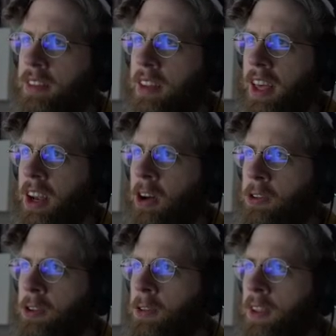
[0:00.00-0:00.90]
an
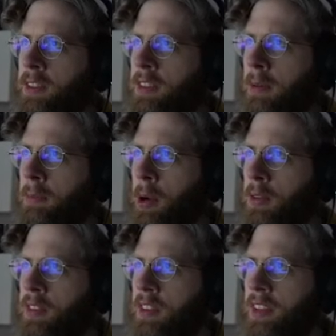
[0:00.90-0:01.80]
altar that some
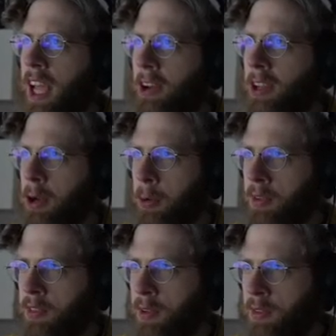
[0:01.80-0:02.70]
person down here
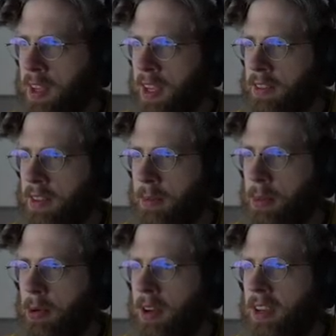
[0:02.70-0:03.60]
was using at some
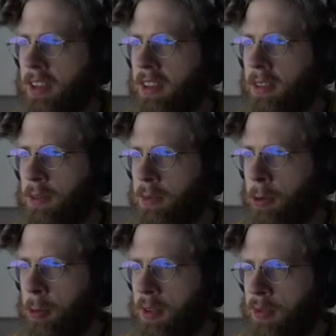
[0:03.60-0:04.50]
point whose
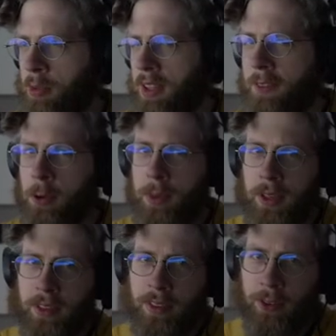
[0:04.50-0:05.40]
purpose will never be
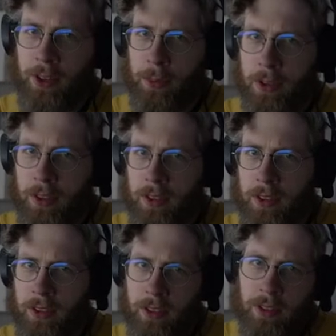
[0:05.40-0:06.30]
discernible
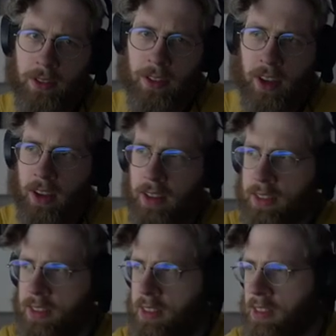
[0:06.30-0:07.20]
to
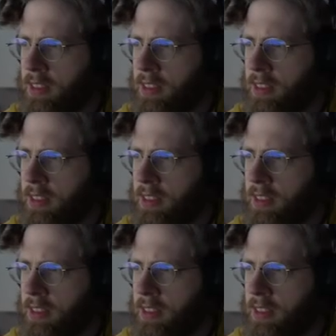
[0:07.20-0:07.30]
us.